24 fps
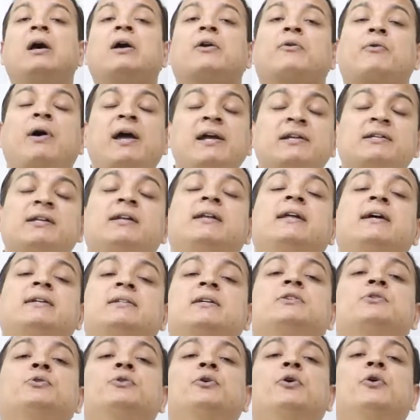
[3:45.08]
Write a
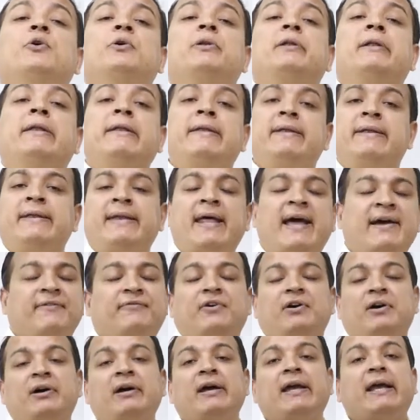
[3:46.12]
letter to your
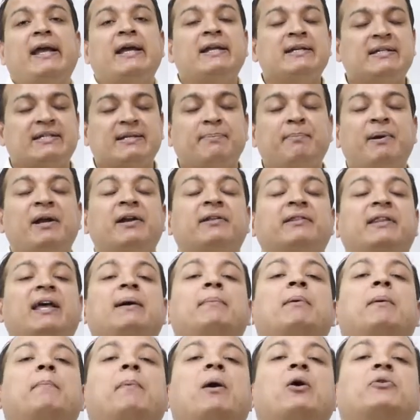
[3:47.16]
neighbor, intimate
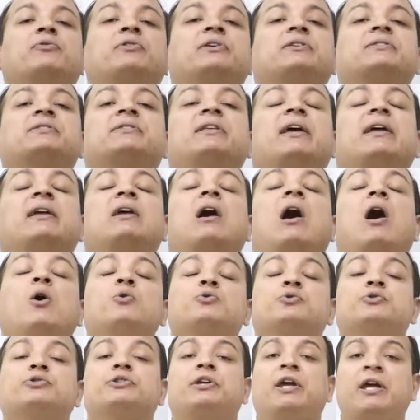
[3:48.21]
them about this thing, how
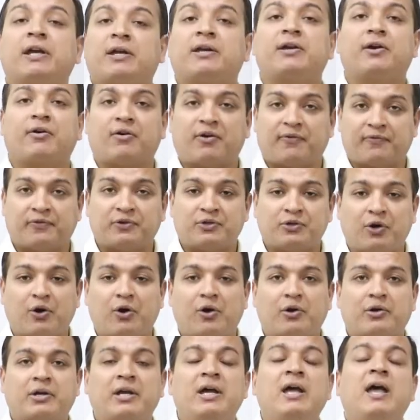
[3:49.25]
to take care of a
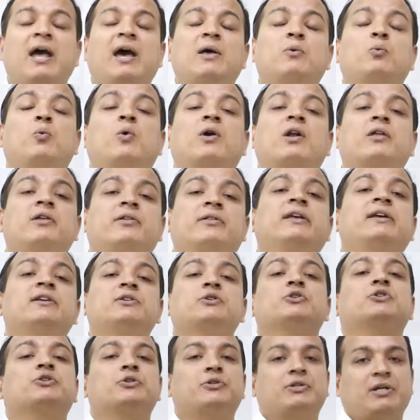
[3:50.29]
dog, and what are the things
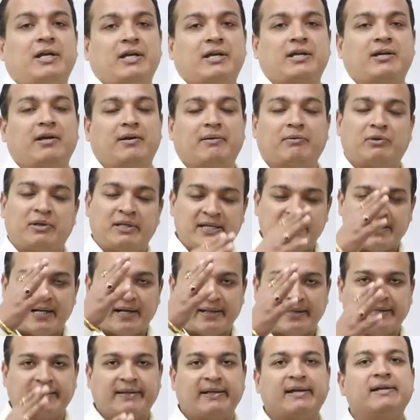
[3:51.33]
you should take care. These
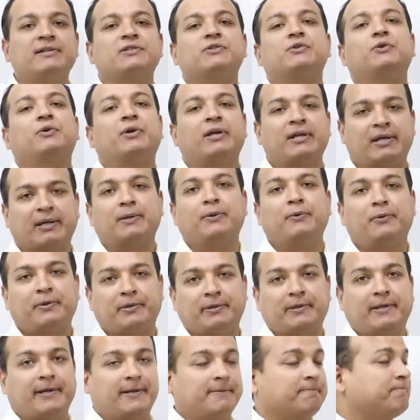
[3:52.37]
are the things you can include
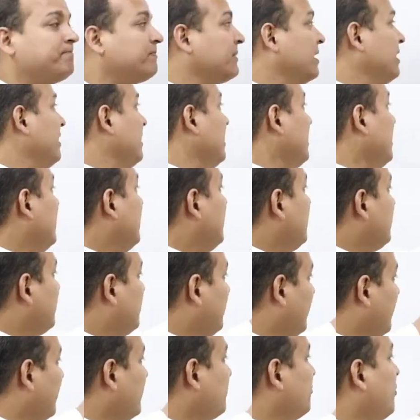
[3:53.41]
in that.
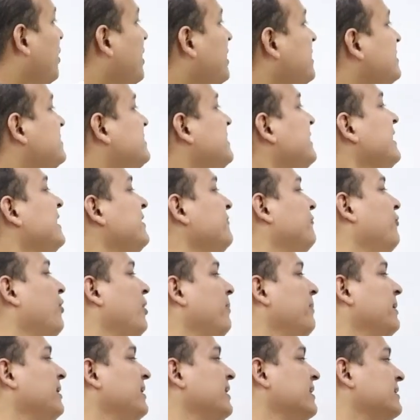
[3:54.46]
Third one is the
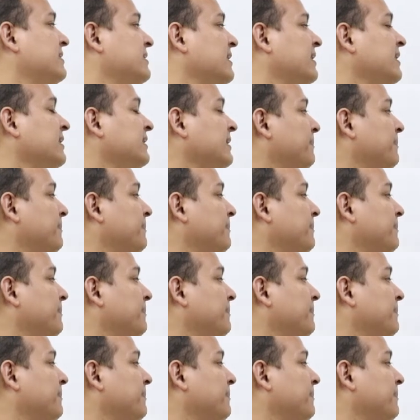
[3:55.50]
informal letter.